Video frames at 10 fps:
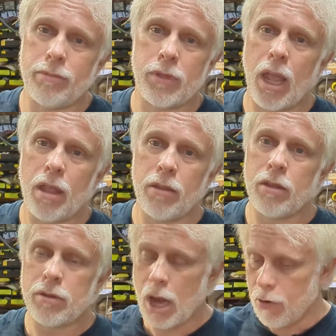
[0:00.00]
taking the
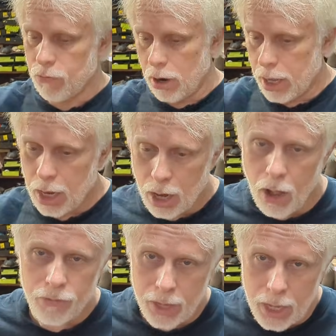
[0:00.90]
entire front end
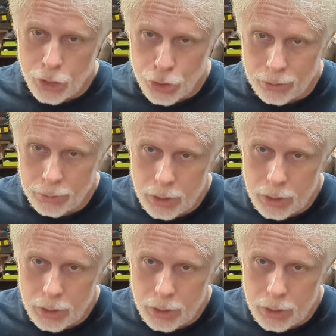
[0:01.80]
off the engine.